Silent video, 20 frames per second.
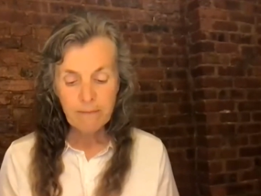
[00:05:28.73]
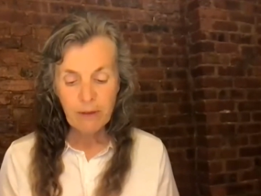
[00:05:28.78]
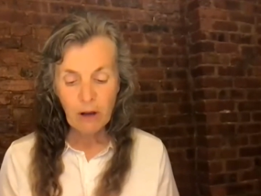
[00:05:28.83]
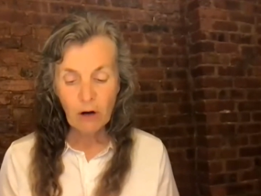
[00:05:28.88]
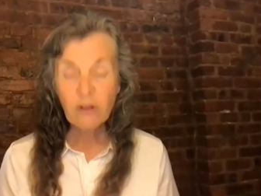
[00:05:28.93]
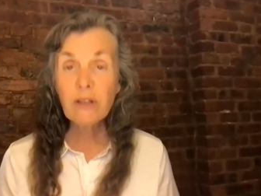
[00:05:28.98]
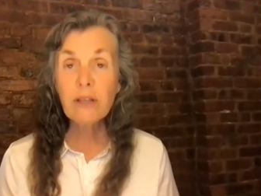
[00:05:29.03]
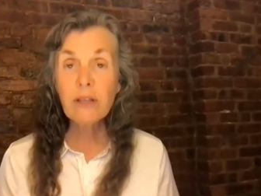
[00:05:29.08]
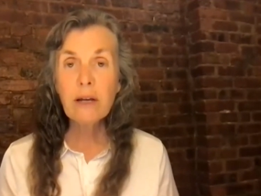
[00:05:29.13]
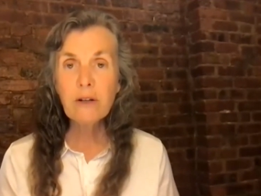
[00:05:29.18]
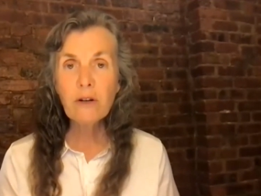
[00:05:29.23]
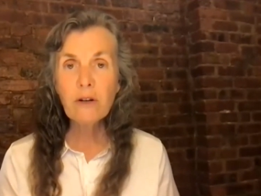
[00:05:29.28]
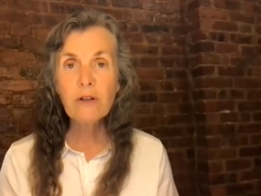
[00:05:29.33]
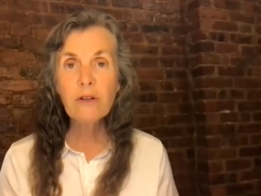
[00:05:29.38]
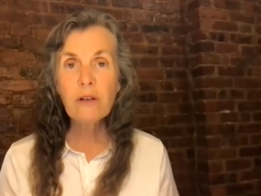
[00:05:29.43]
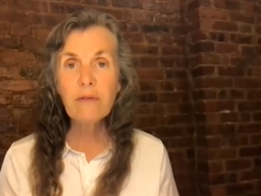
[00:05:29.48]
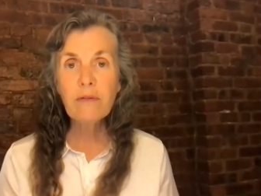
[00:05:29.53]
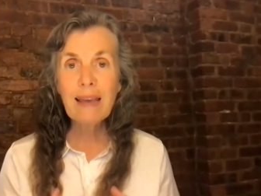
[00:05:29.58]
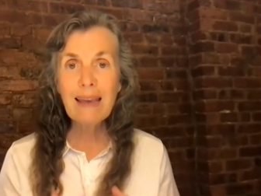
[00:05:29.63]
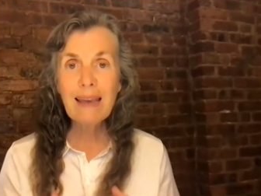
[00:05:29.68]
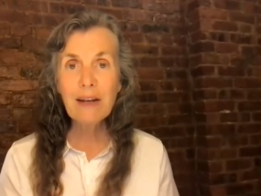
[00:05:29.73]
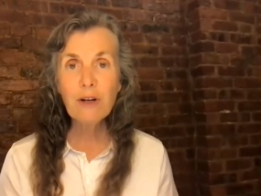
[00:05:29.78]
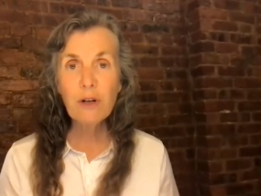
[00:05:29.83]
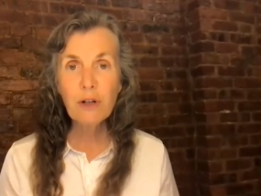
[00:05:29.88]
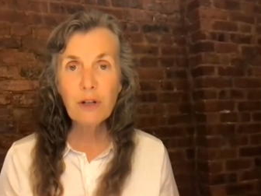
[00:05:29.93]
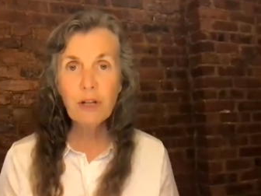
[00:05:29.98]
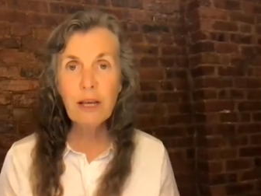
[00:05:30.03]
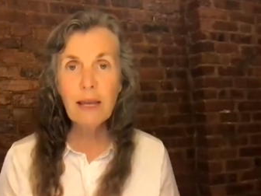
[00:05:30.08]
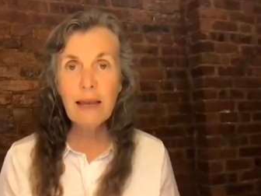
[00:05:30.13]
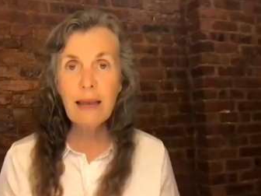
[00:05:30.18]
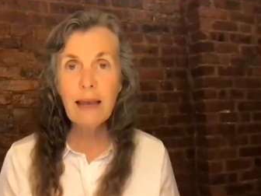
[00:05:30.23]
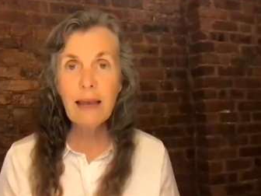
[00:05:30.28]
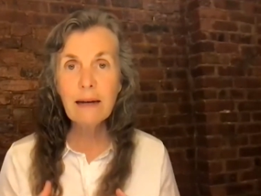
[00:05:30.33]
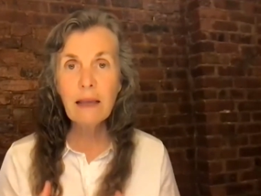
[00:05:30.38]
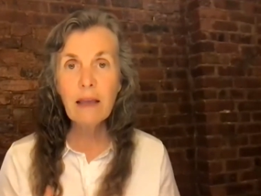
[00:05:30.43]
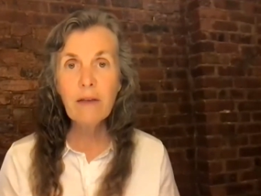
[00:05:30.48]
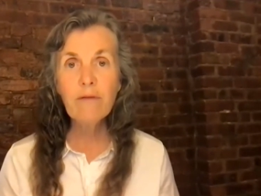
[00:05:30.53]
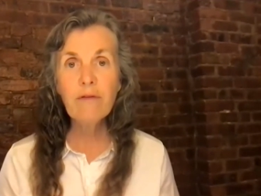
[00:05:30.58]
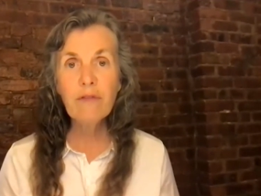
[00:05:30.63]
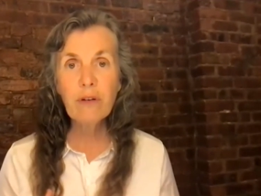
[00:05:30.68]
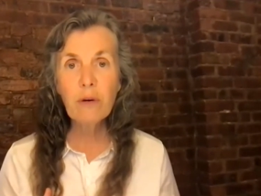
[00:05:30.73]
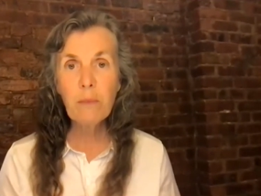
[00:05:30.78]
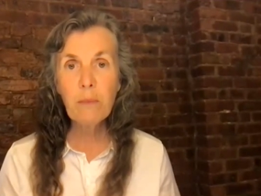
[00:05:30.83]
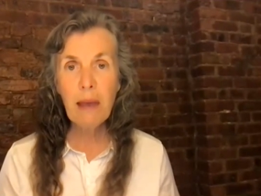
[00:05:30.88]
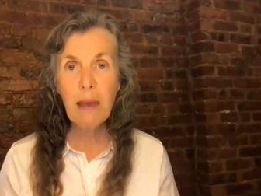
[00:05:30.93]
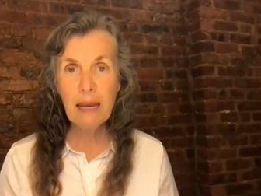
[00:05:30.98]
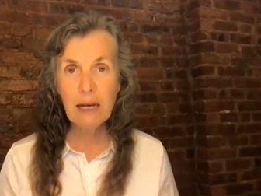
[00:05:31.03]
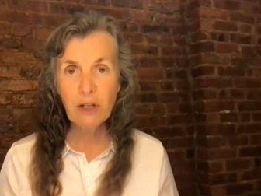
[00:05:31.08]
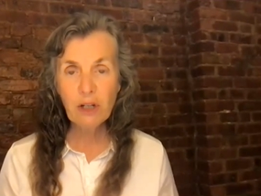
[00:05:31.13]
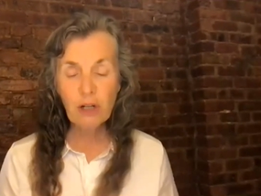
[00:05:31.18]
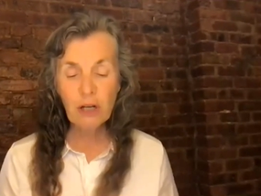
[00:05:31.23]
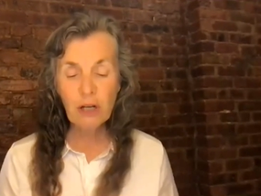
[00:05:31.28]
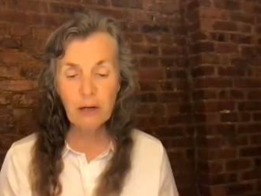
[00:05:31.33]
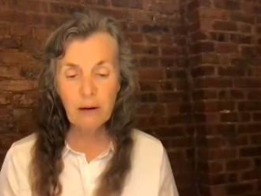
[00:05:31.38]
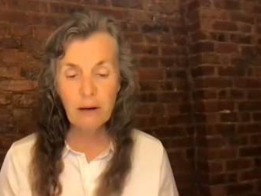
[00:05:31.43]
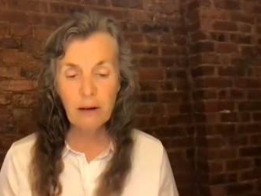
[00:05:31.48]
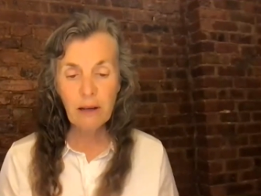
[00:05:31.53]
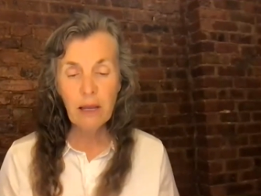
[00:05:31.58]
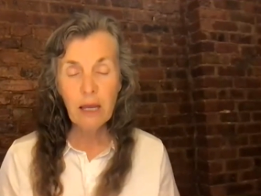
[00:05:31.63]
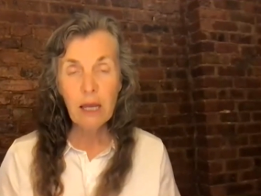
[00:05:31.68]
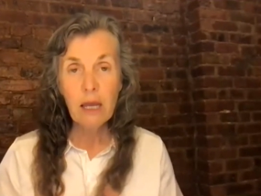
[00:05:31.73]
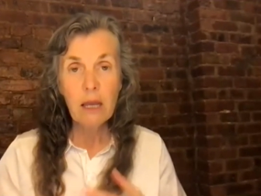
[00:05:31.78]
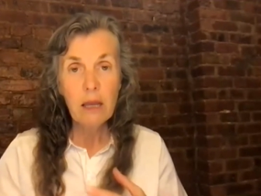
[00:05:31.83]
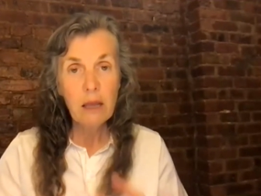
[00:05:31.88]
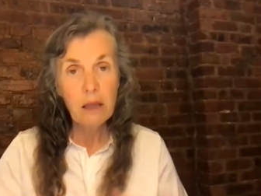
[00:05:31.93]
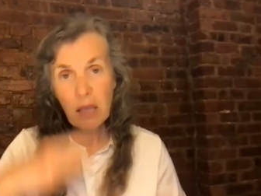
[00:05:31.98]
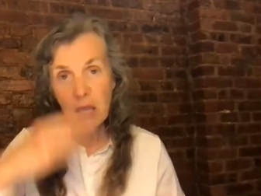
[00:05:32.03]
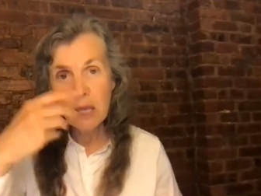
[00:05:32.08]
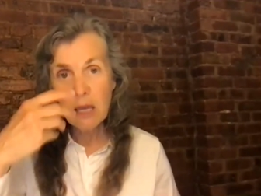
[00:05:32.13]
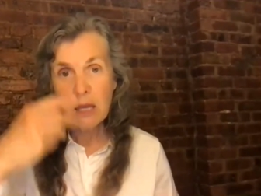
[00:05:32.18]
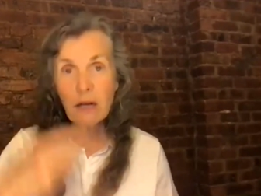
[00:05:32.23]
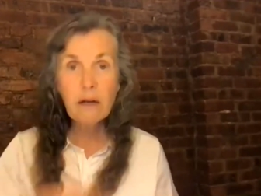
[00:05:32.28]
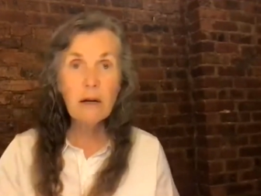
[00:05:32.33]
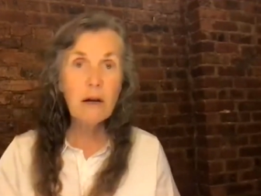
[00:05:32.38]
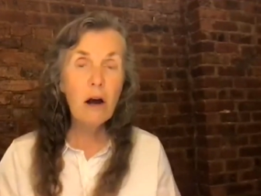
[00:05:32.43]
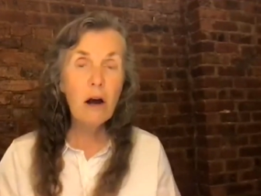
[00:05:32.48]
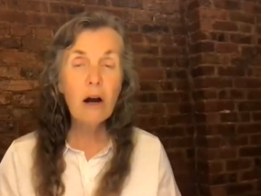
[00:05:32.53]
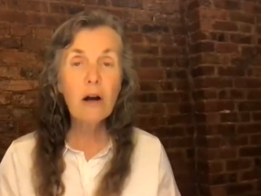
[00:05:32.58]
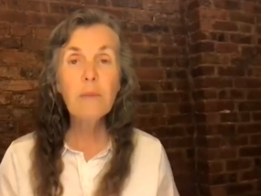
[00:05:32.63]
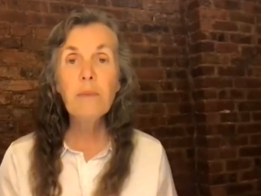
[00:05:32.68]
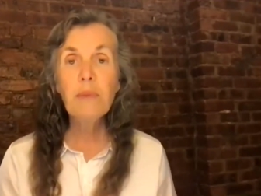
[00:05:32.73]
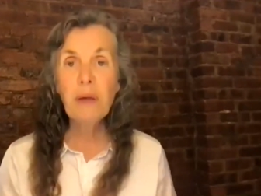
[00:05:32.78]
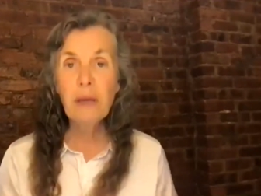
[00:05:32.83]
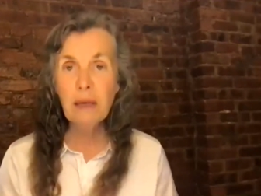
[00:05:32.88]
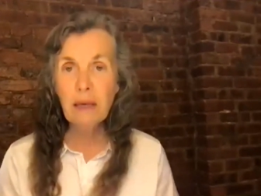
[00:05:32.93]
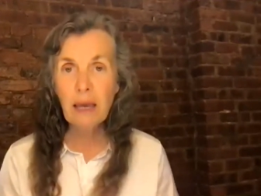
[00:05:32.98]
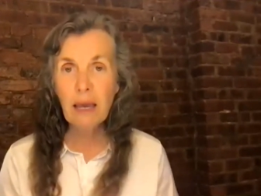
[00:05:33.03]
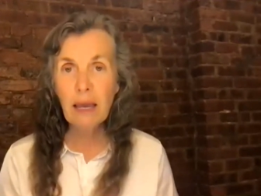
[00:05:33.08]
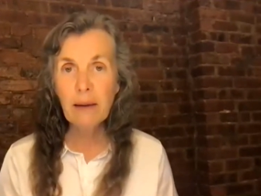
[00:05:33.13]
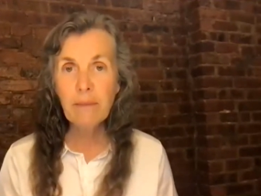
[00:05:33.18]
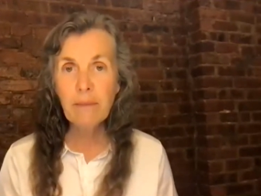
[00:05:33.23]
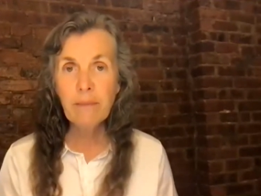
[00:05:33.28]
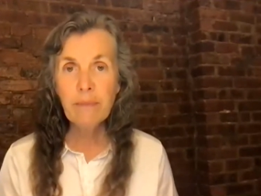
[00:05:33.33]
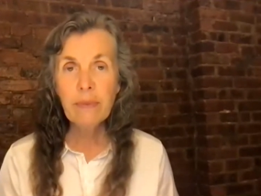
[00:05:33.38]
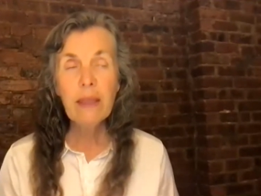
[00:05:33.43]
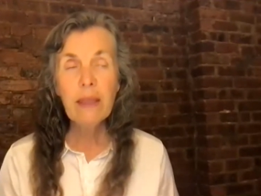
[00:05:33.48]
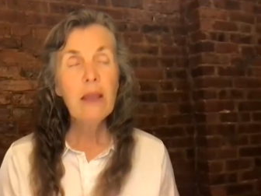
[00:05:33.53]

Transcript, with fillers: our centers of energy and information in our being,